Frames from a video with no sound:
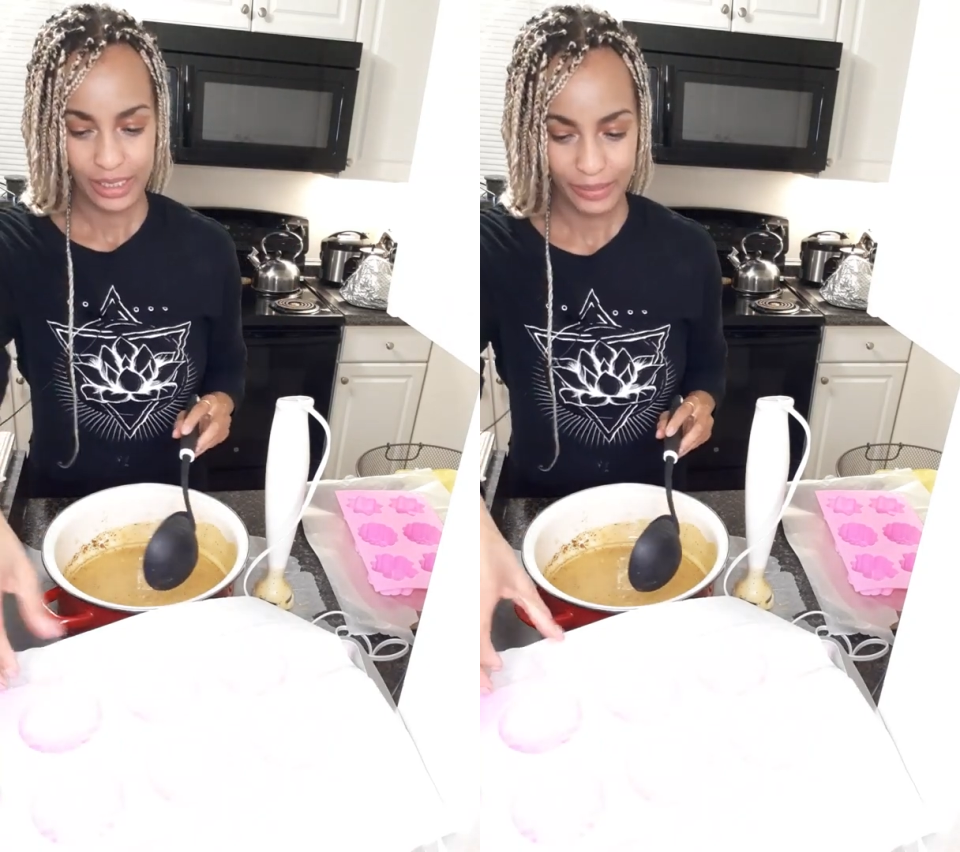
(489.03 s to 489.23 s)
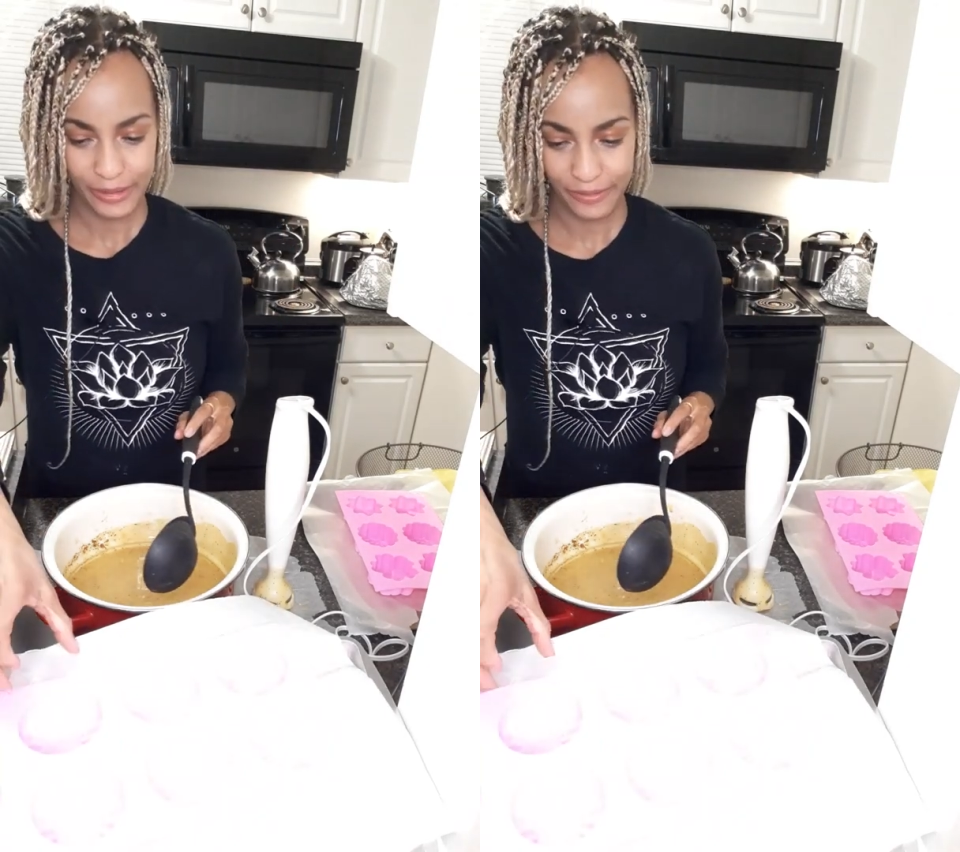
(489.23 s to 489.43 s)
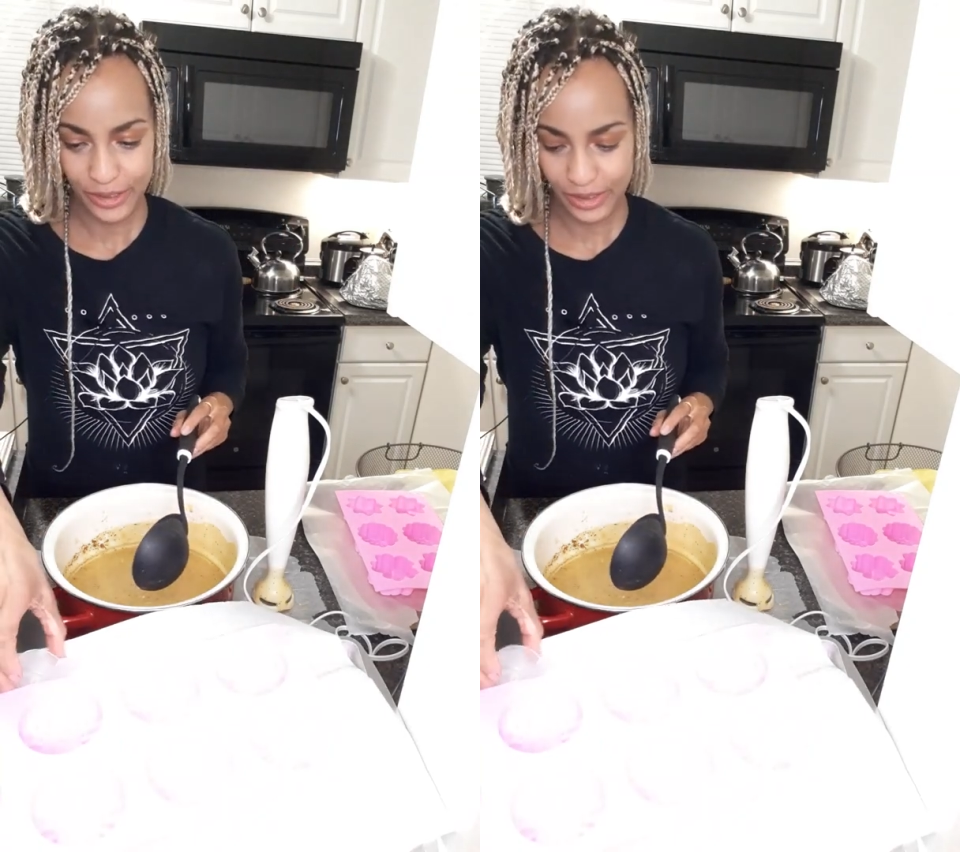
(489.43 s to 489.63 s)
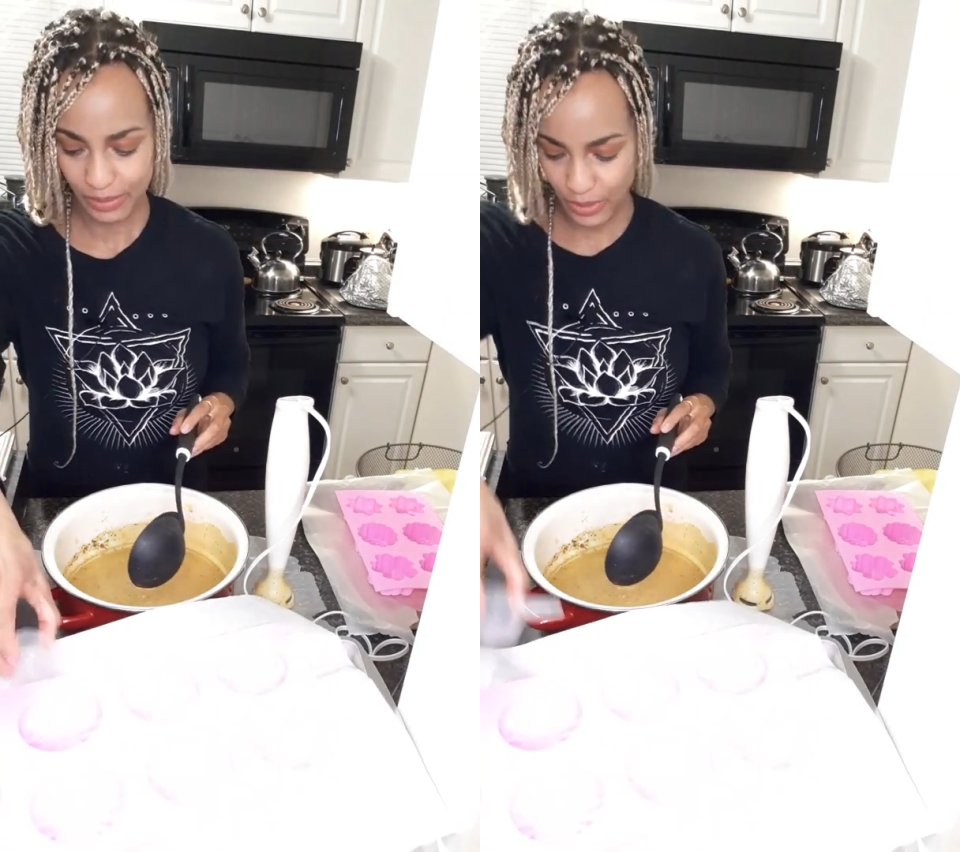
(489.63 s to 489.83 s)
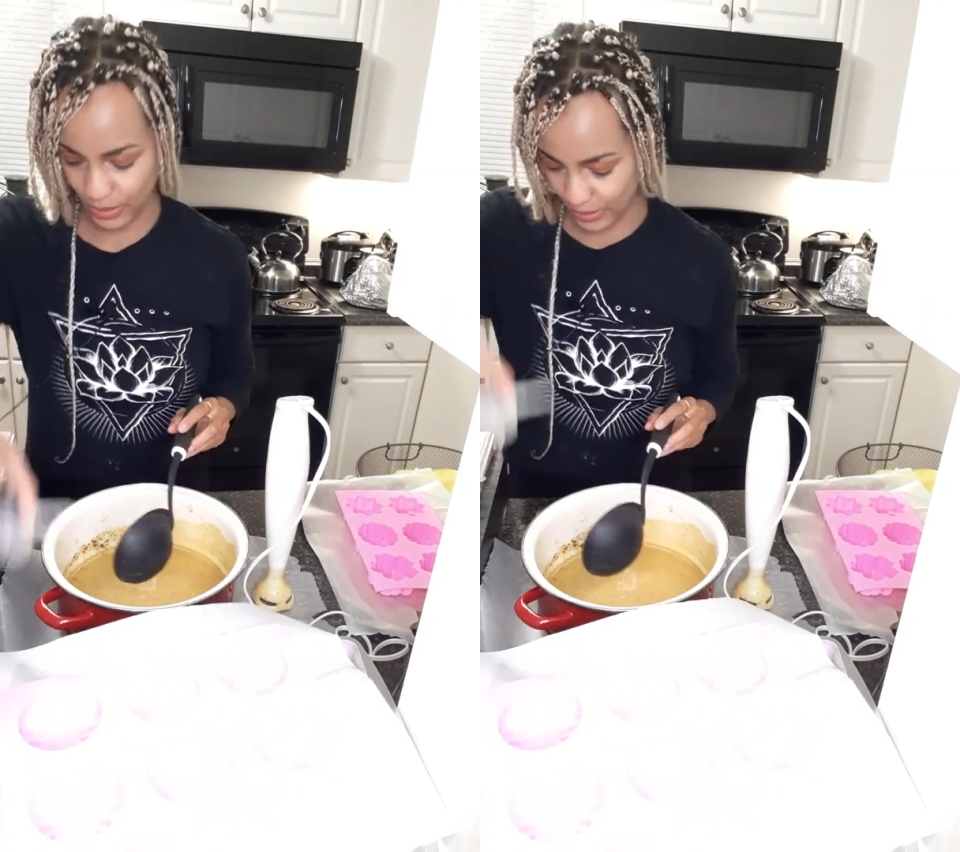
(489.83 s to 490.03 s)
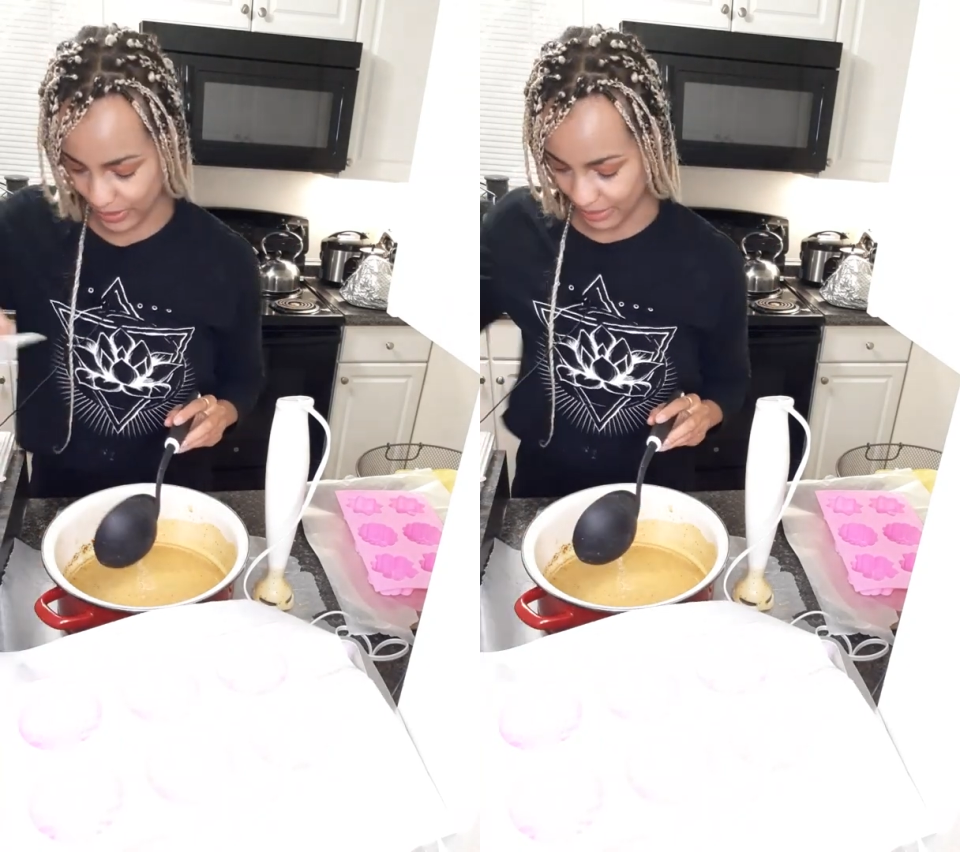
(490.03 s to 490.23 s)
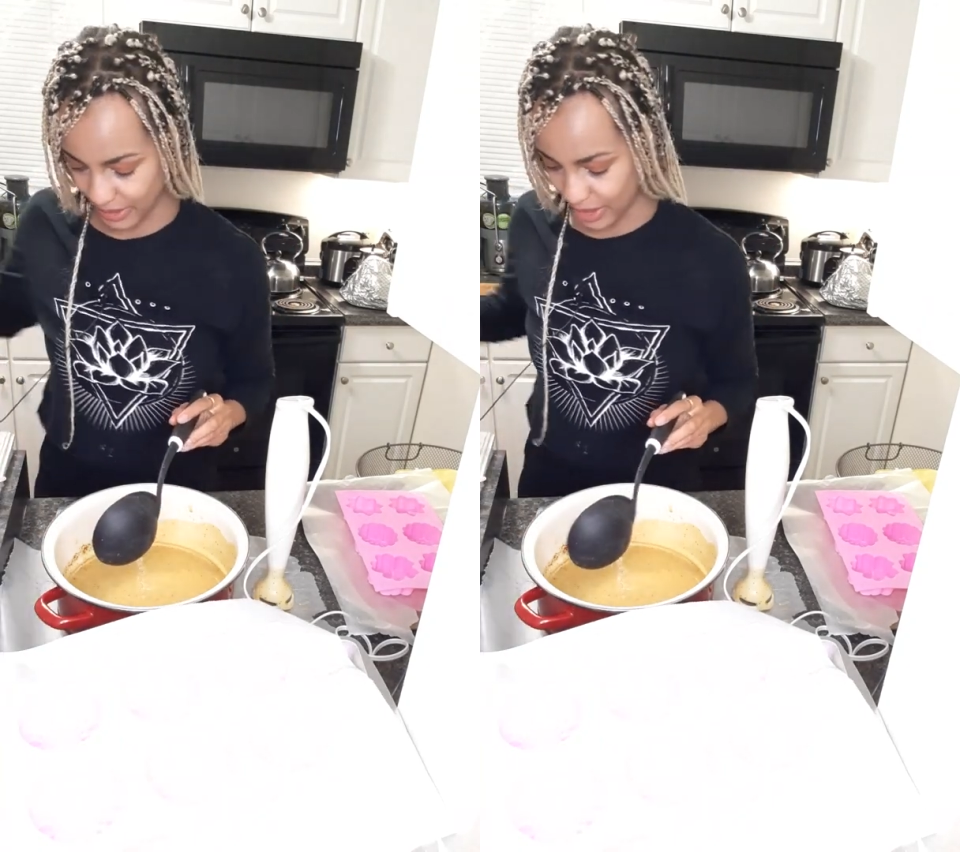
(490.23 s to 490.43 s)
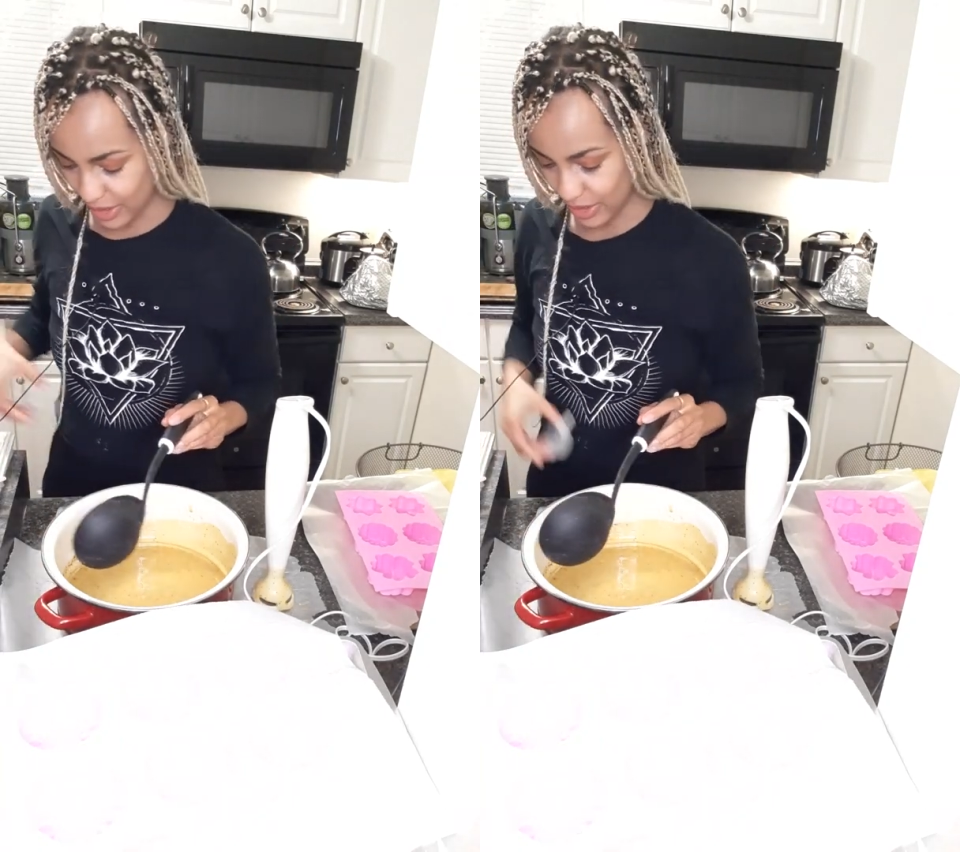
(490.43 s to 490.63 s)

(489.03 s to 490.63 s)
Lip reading: My first mold I'm gonna